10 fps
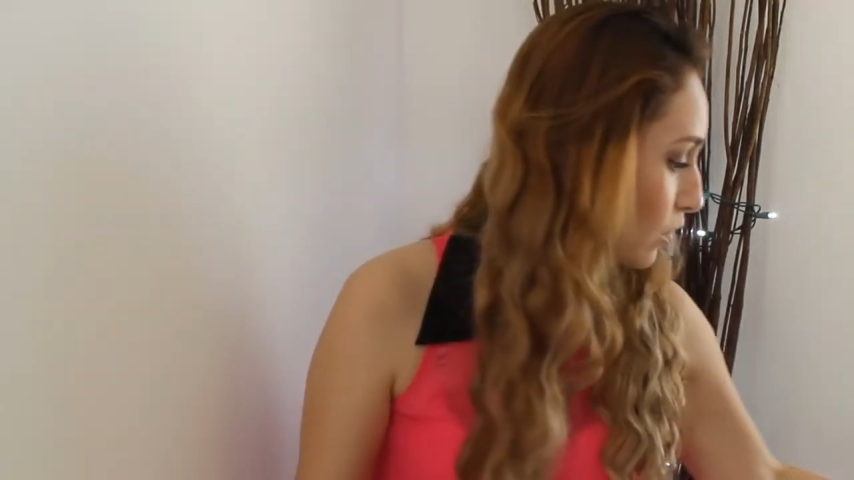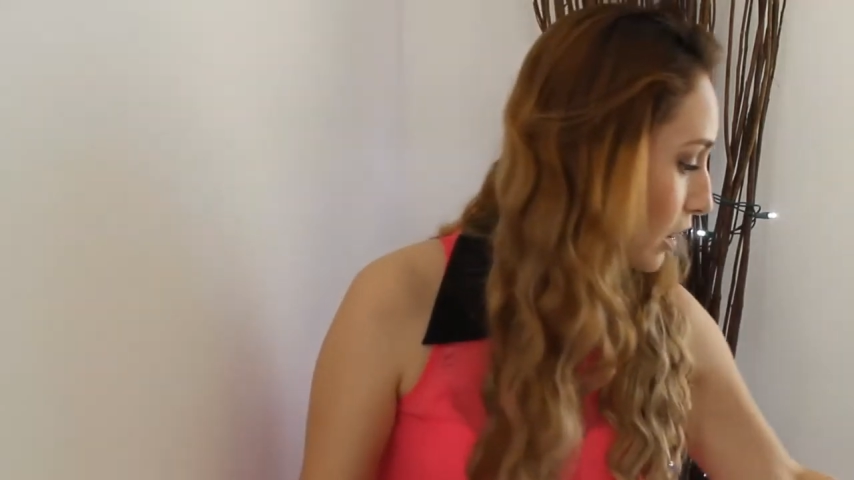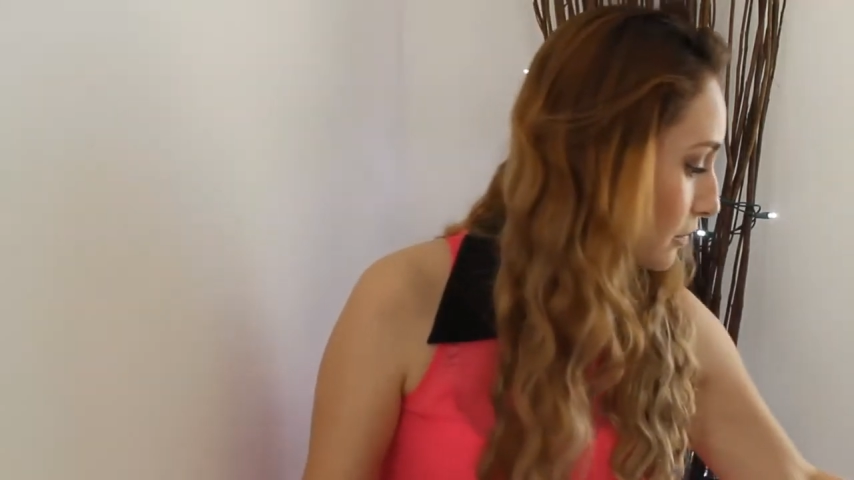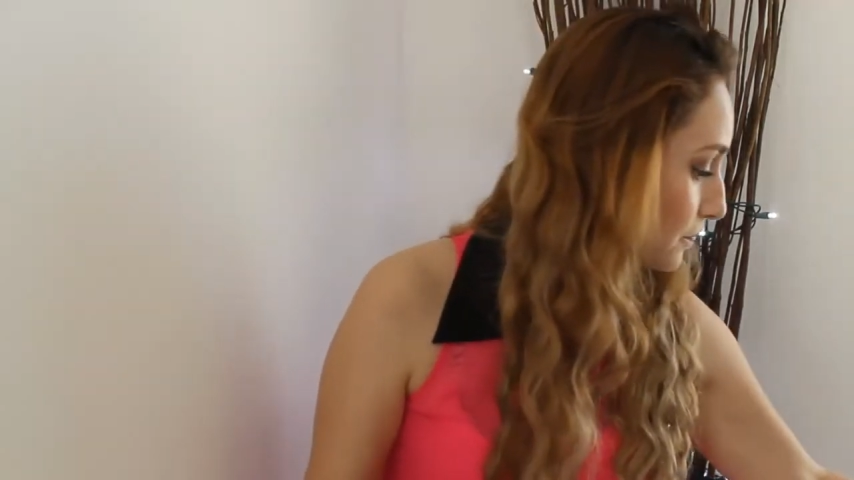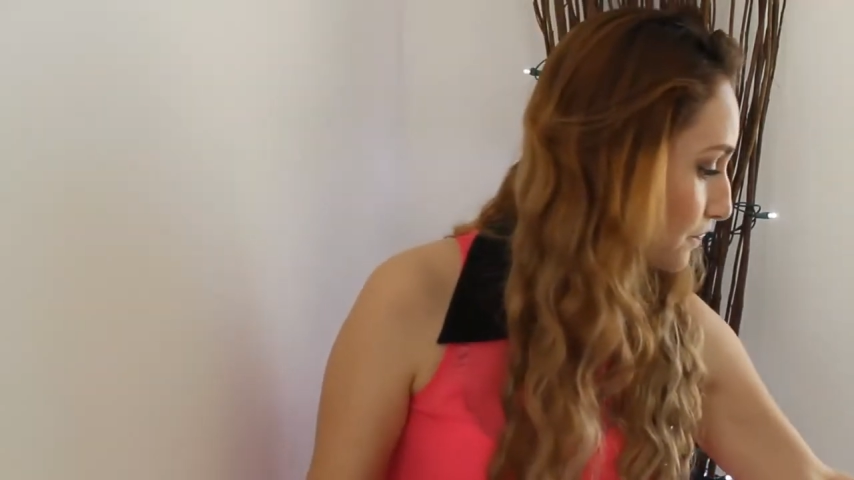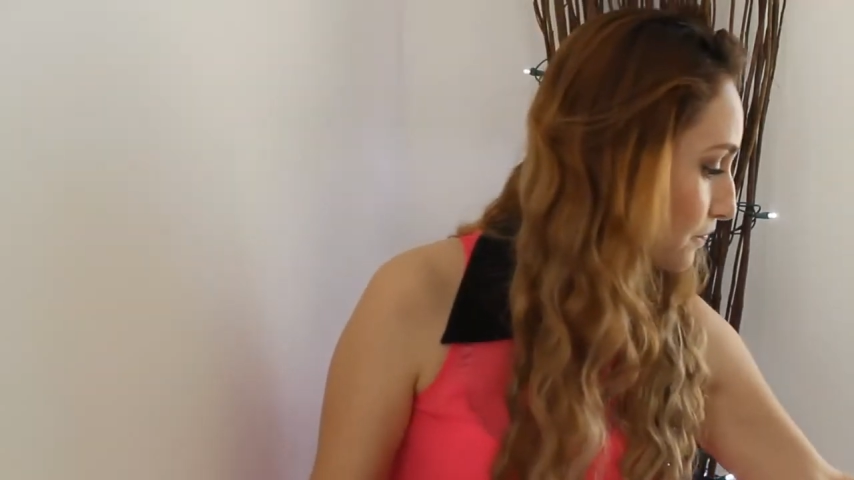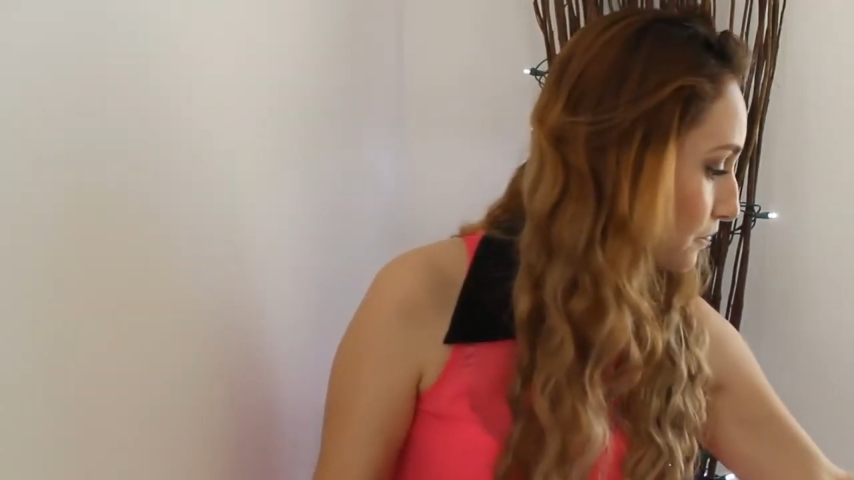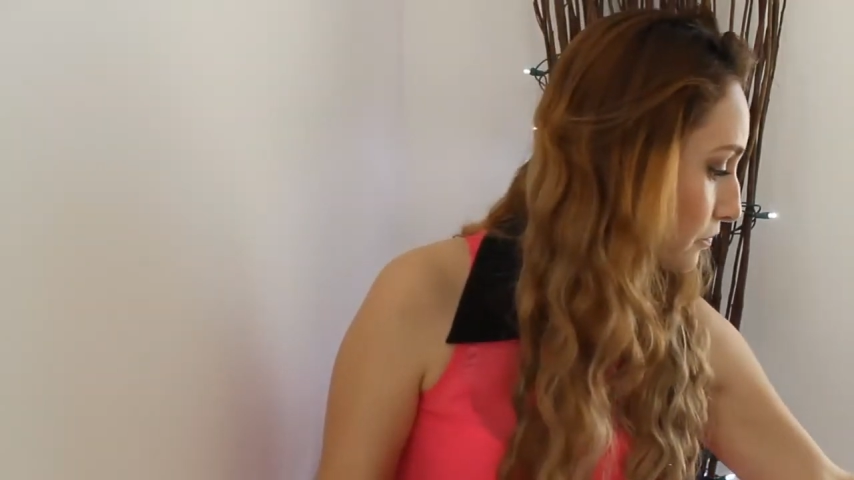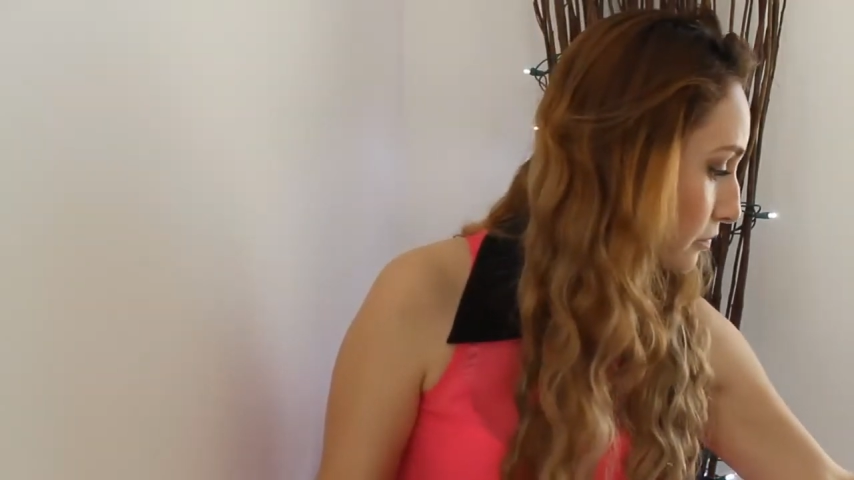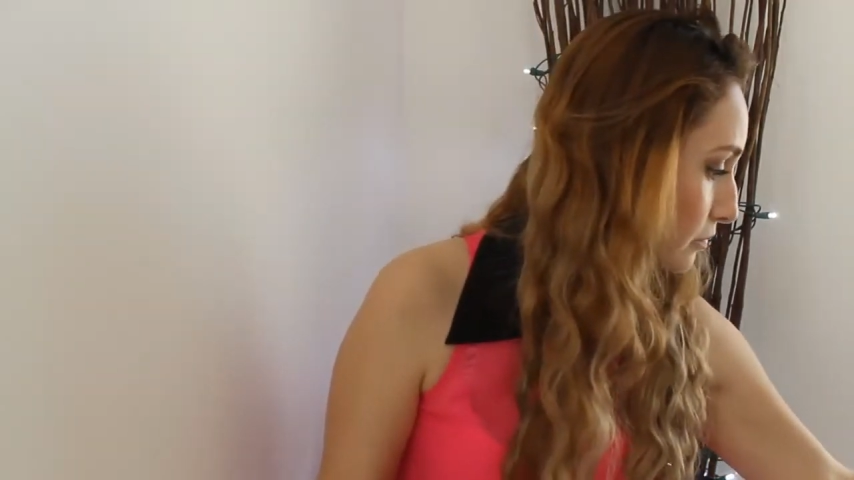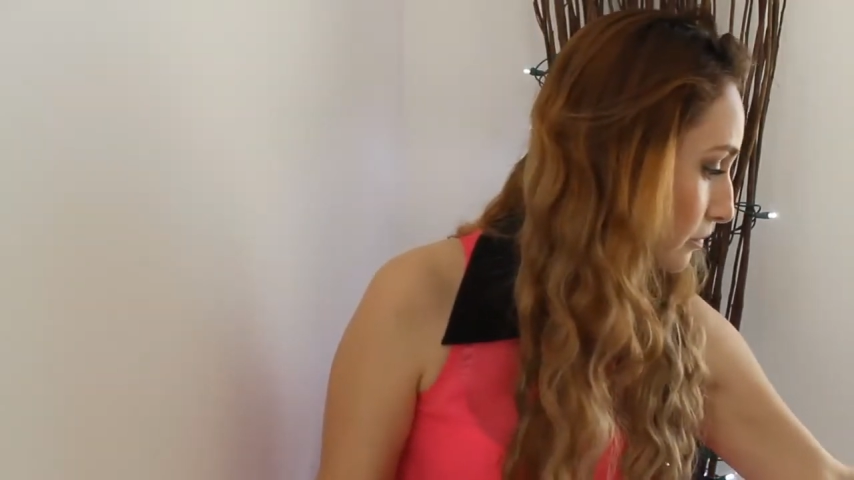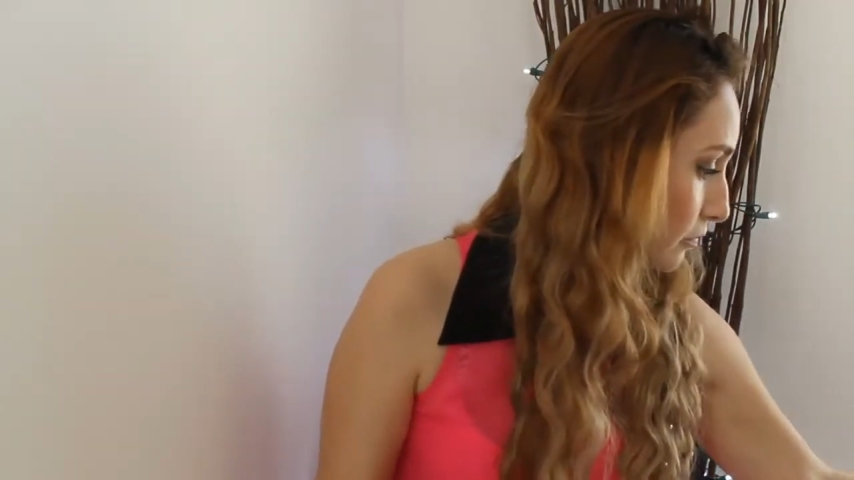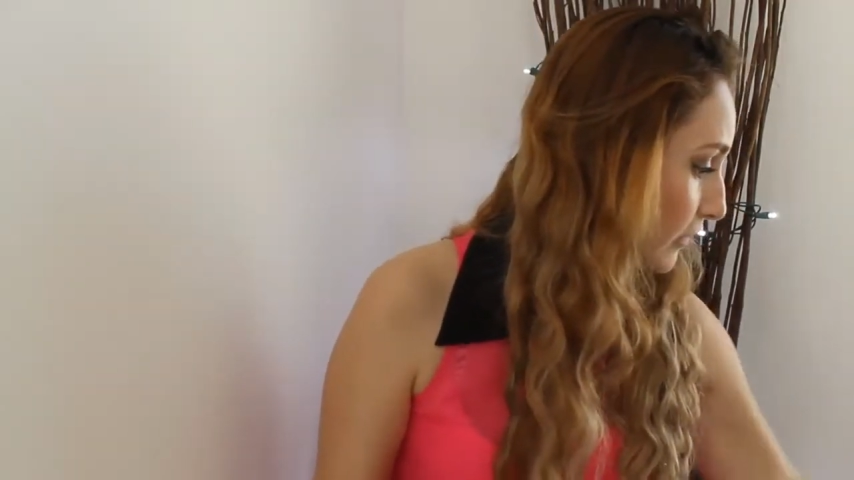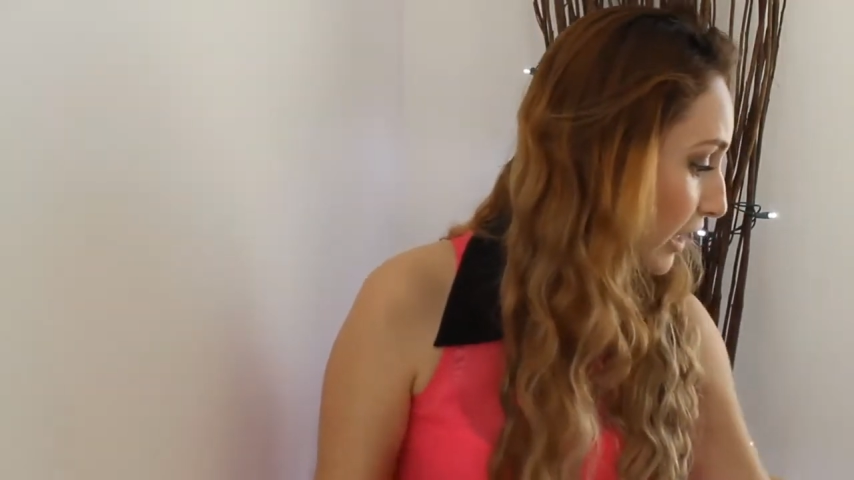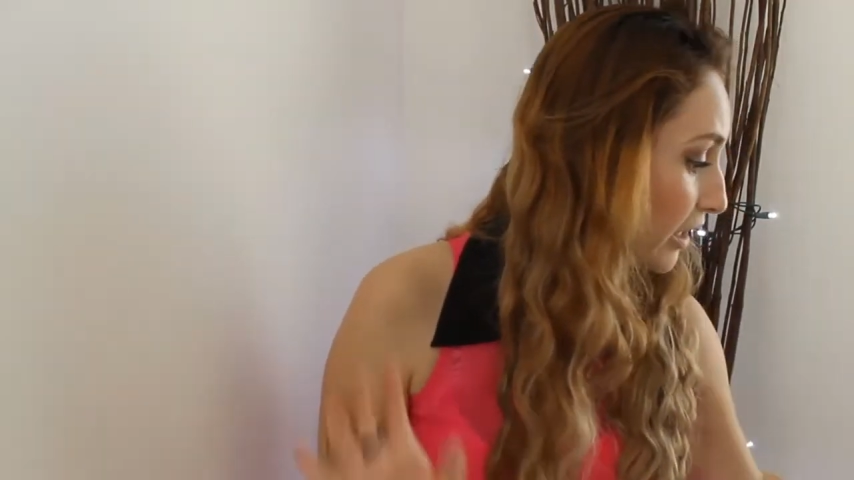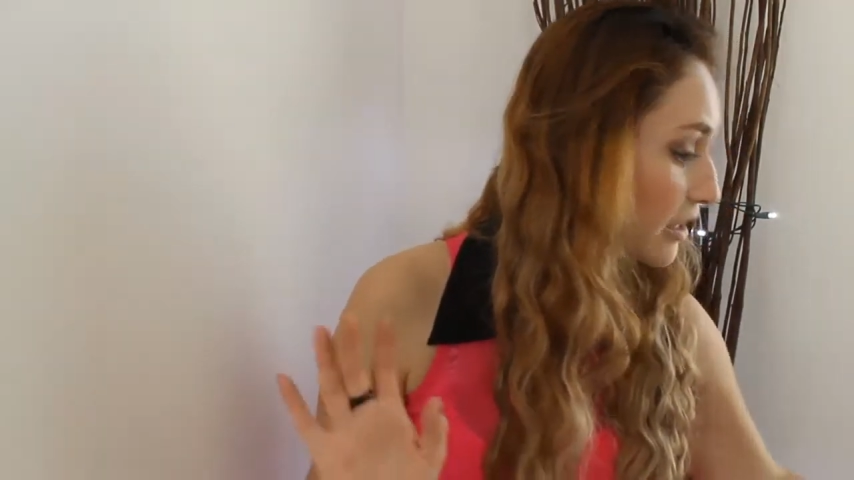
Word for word: one, it